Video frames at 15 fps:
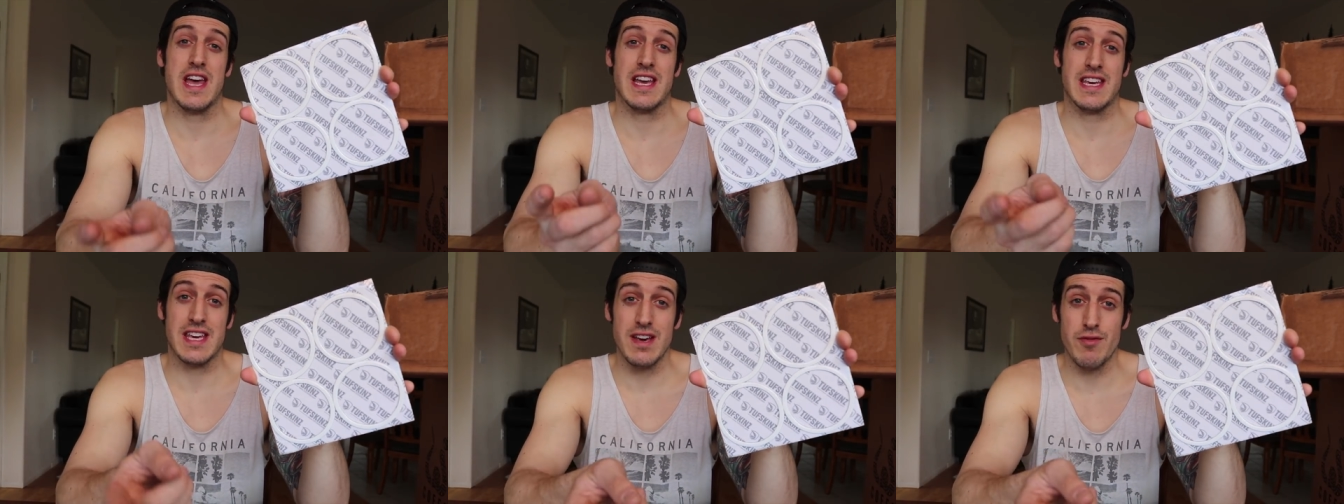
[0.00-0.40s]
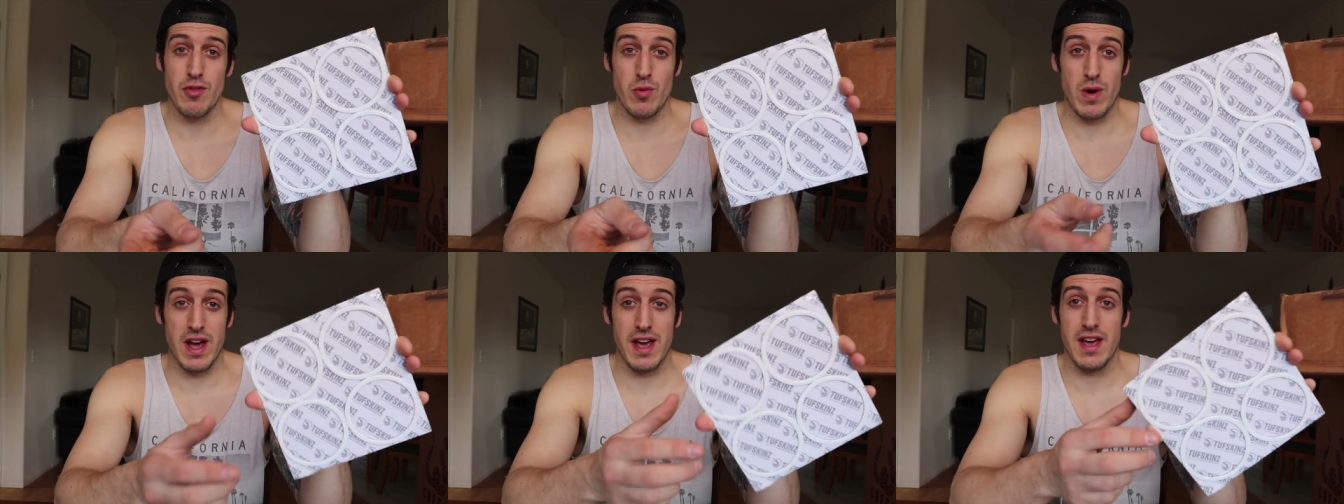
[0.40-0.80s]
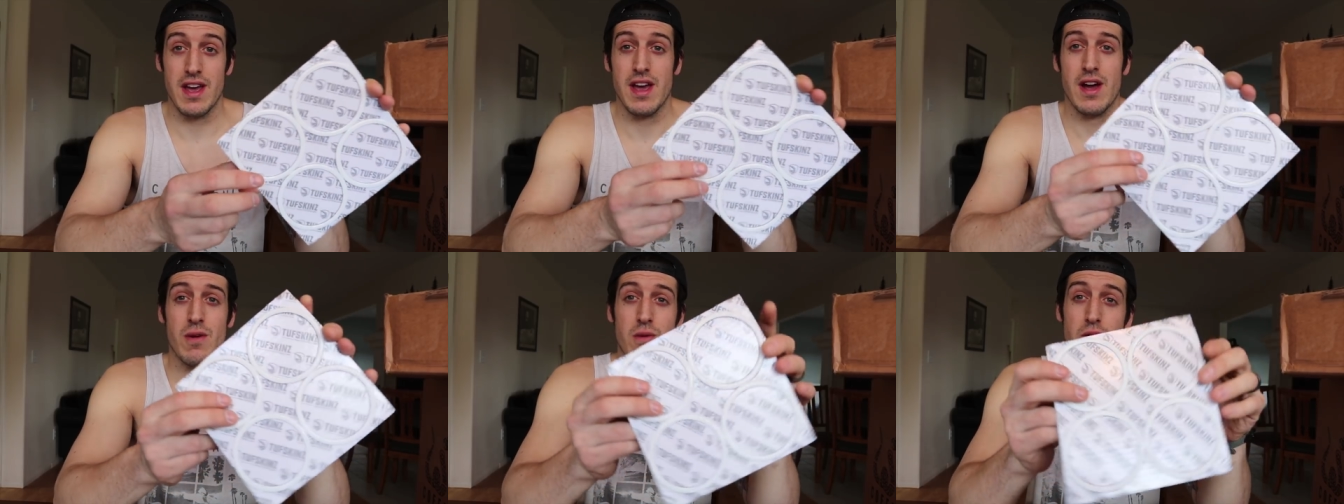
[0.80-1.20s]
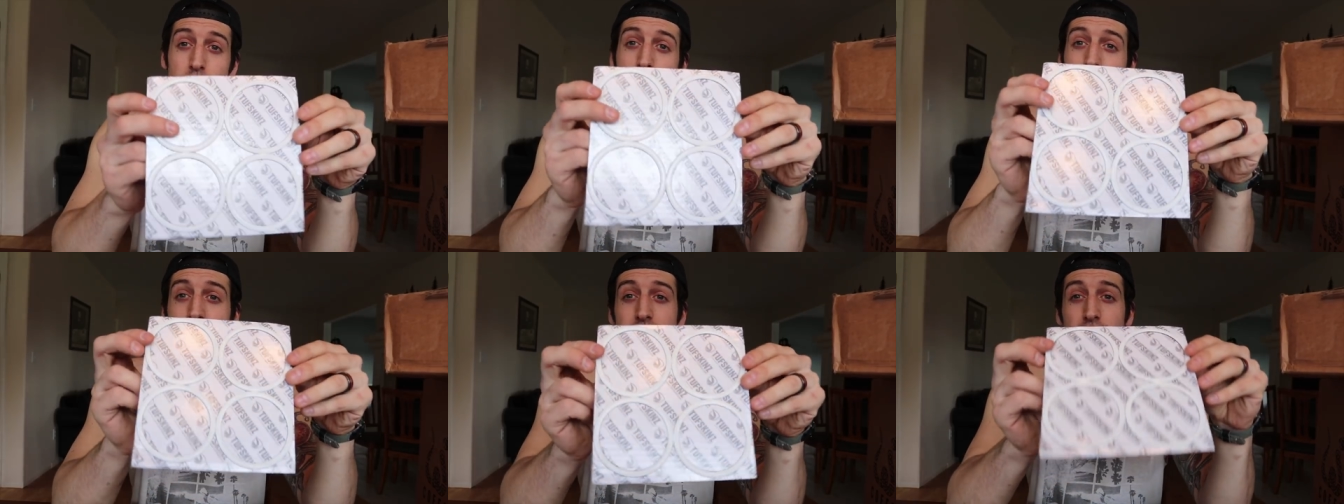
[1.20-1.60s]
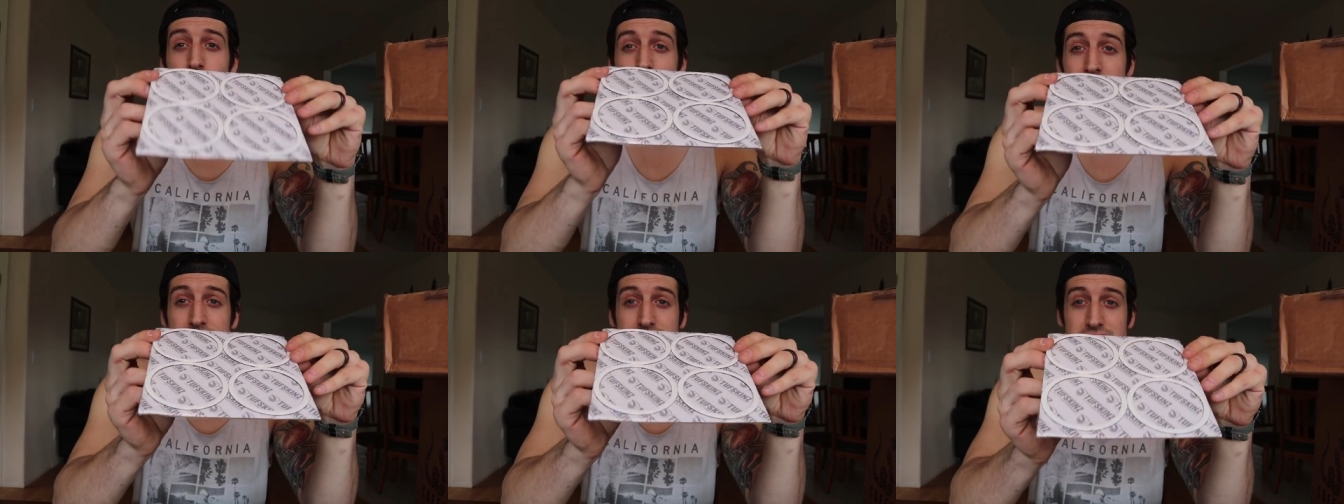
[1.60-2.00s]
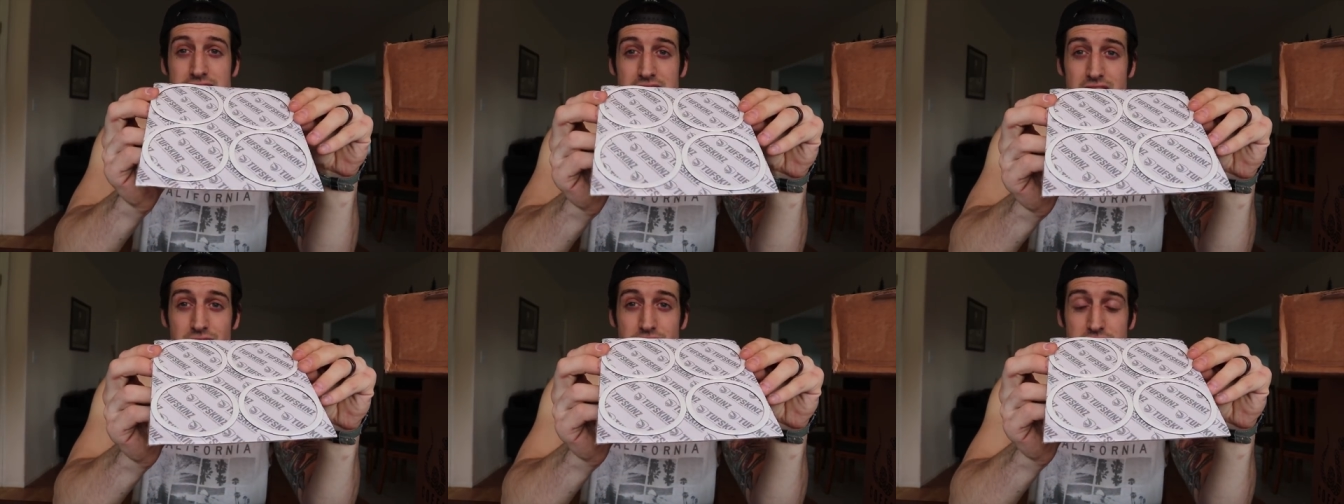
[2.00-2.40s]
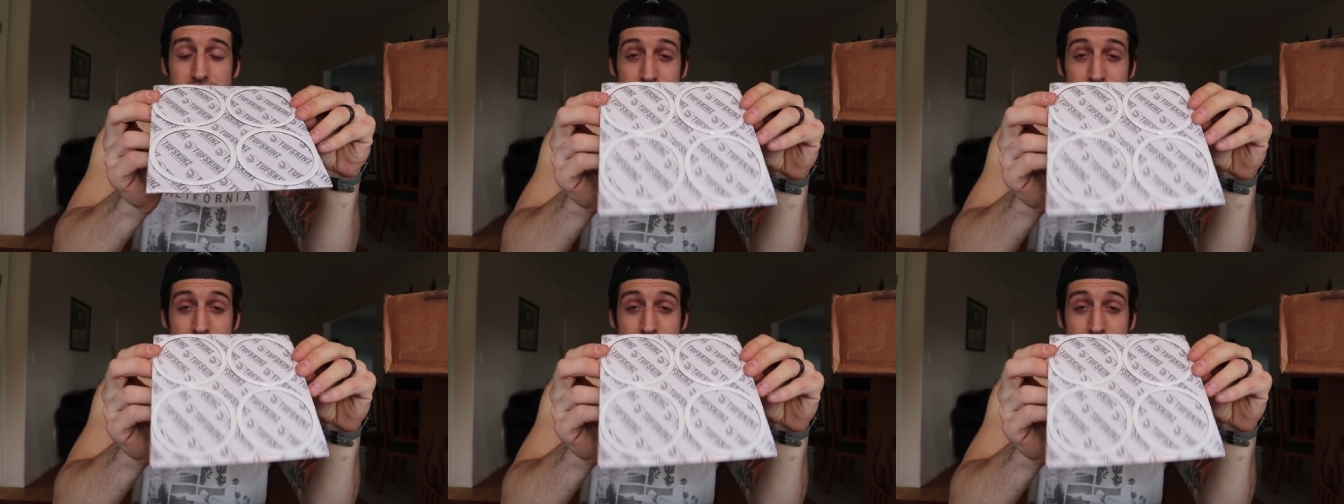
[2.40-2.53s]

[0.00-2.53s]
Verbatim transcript: a giveaway where we'll give away a set of